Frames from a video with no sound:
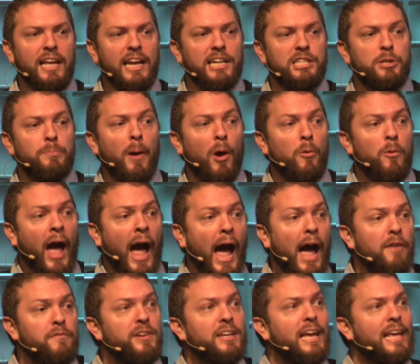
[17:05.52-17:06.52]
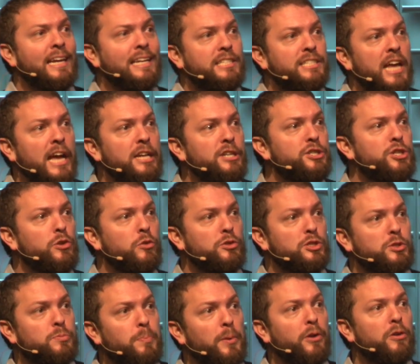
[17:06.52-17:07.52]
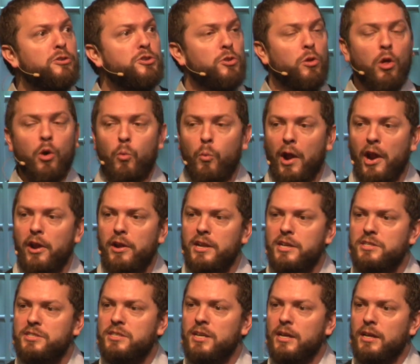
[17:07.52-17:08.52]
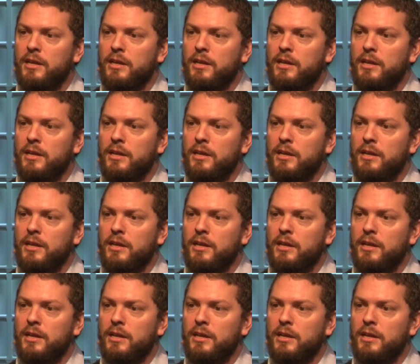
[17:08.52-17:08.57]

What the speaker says: it's about having an intentional spiritual awareness